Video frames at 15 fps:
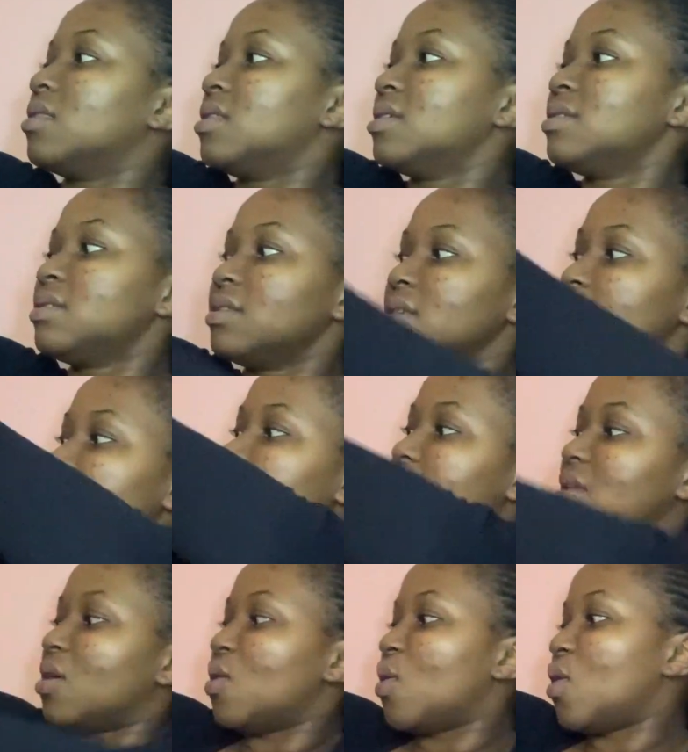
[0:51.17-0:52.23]
this is
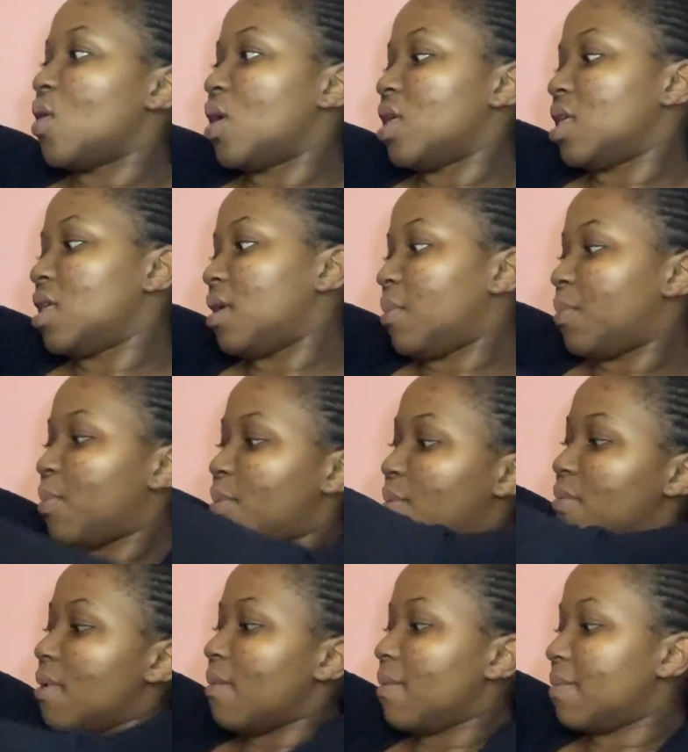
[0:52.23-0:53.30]

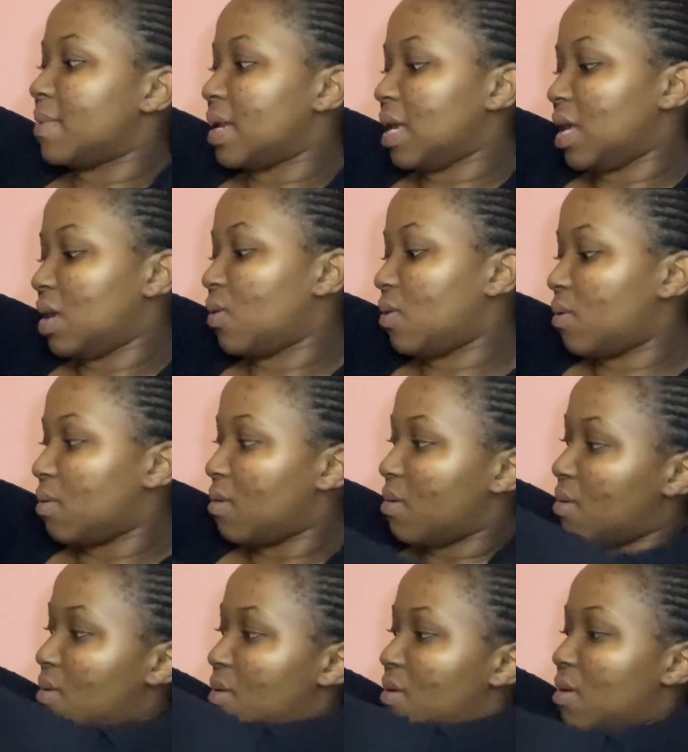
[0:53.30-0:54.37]
probably,
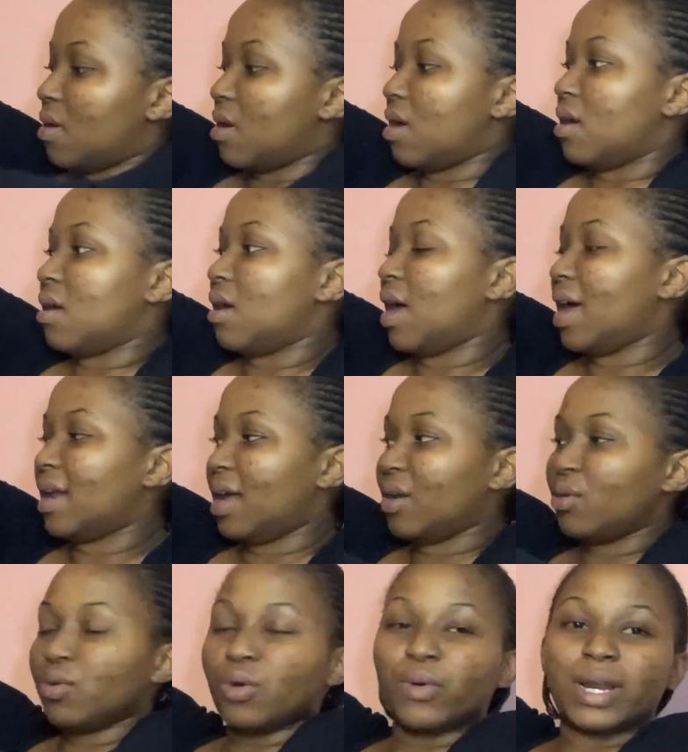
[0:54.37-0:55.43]
I
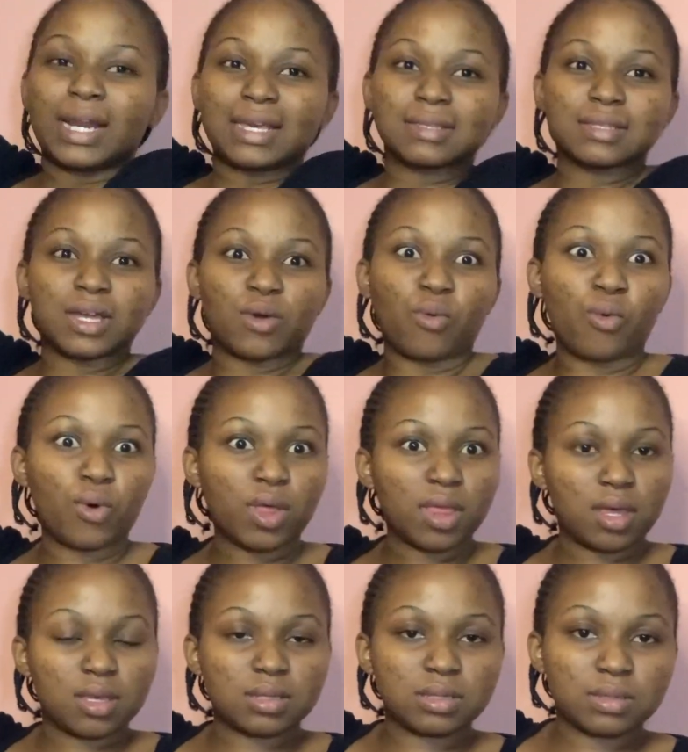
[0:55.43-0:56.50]
don't know when last I wore
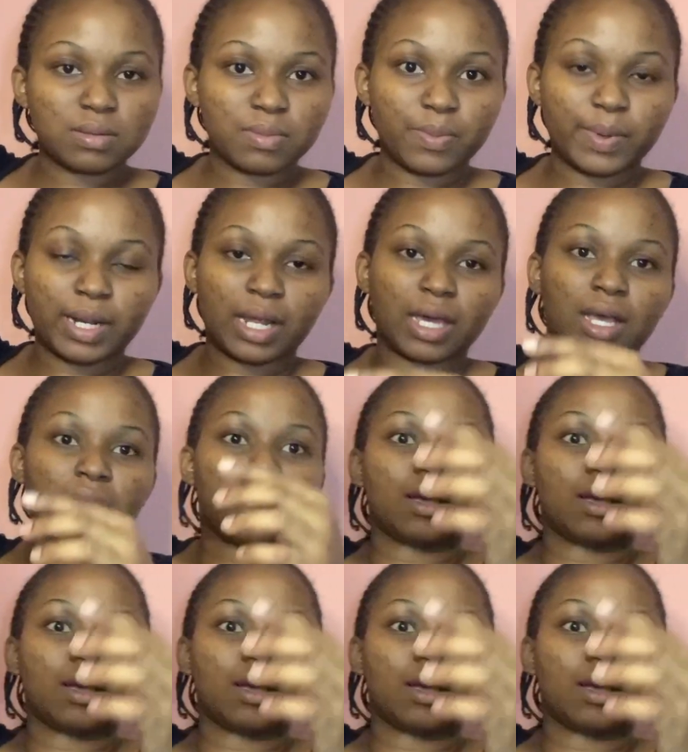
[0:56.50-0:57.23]
this, but like